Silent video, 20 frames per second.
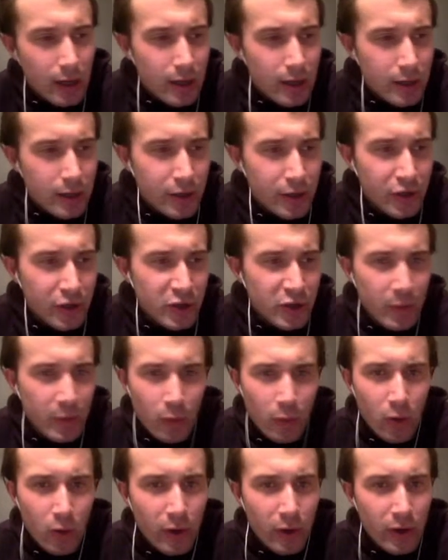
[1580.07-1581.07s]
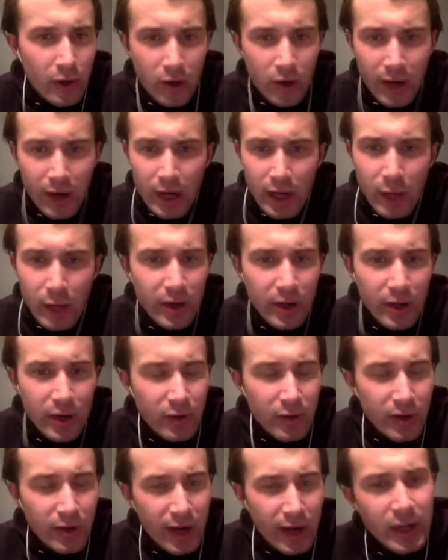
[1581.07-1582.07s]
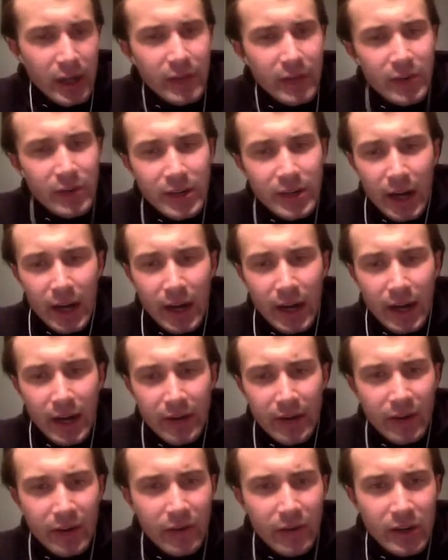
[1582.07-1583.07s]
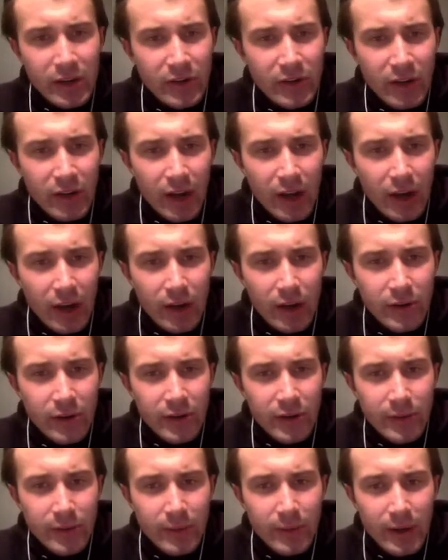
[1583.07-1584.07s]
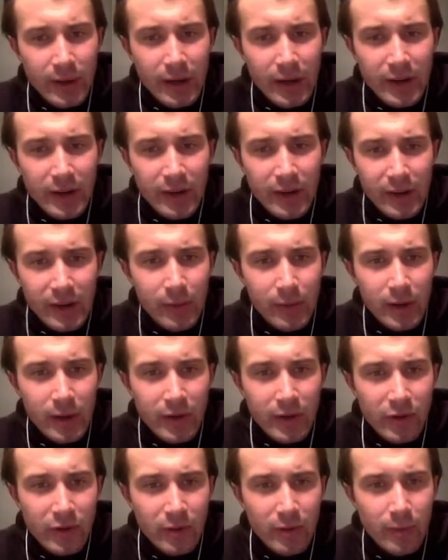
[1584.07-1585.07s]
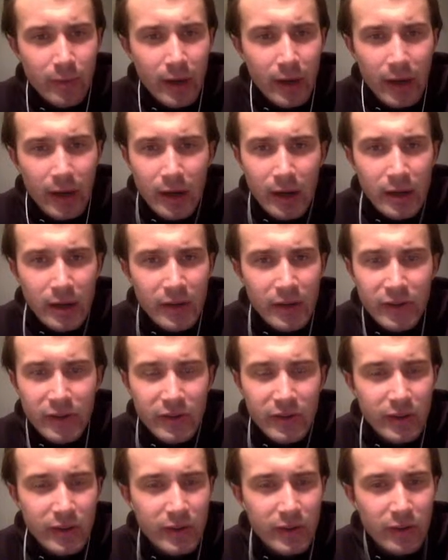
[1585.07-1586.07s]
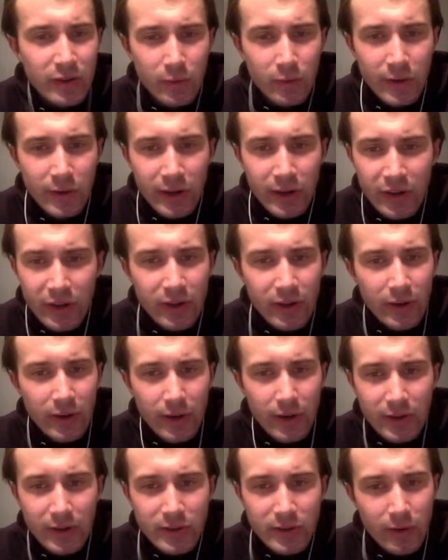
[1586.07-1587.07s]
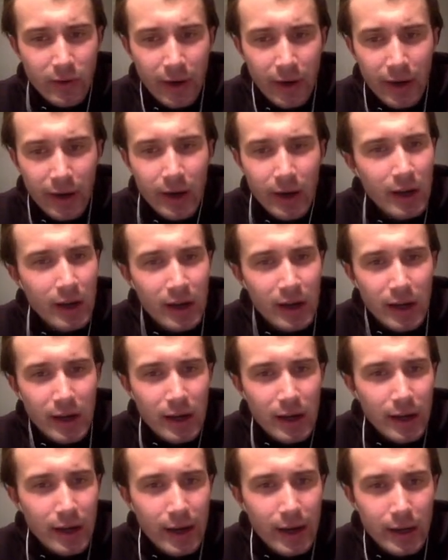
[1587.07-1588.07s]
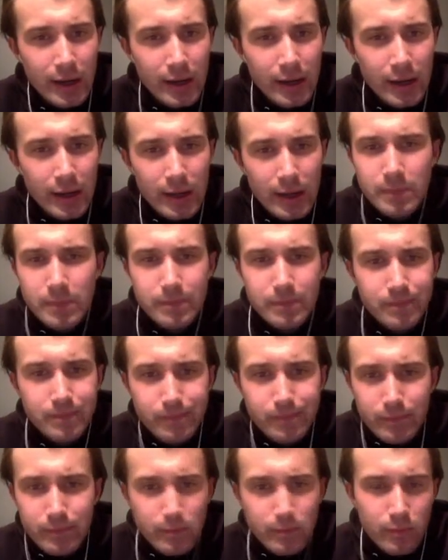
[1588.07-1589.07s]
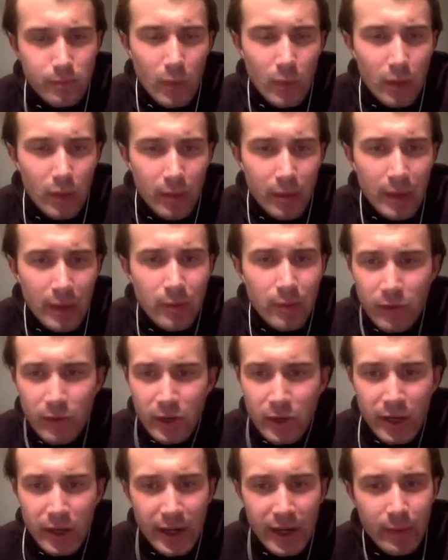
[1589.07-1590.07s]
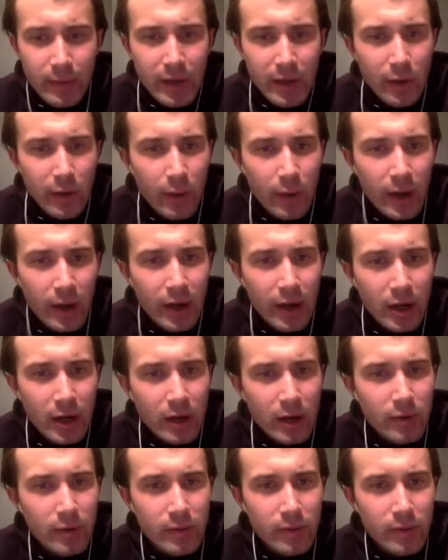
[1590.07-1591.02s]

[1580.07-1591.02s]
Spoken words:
you could just be walking along anywhere doing any of your daily activities, and you could be attacked by a drop bear, and it's a really serious threat, and people really need to be aware. You know,